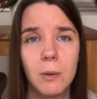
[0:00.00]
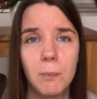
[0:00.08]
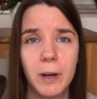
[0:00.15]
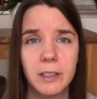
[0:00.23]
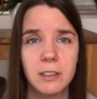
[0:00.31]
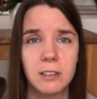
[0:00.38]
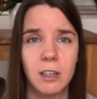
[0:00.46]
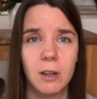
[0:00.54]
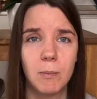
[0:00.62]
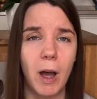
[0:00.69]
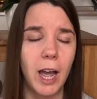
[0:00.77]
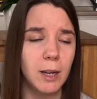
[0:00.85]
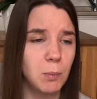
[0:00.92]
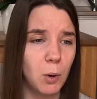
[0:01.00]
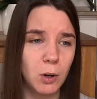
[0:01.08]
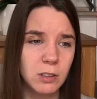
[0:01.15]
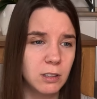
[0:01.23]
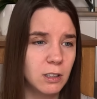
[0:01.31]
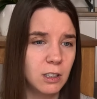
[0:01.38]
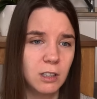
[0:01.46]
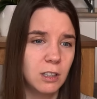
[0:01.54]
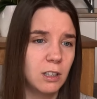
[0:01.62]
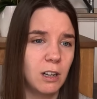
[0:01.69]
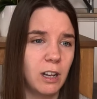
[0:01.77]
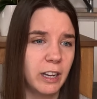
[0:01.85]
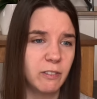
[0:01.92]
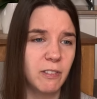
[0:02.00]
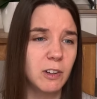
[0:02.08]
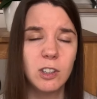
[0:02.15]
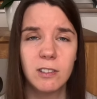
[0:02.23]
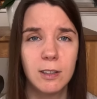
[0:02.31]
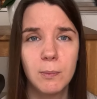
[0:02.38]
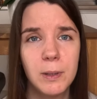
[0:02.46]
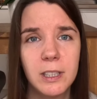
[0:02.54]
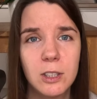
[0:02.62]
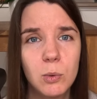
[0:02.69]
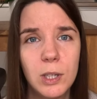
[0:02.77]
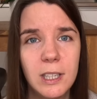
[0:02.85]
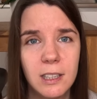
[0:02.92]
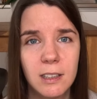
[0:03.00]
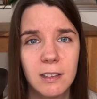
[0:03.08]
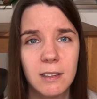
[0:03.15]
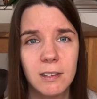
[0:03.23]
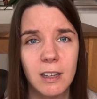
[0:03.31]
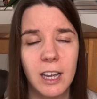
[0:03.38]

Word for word: But I bought like very simple ingredients,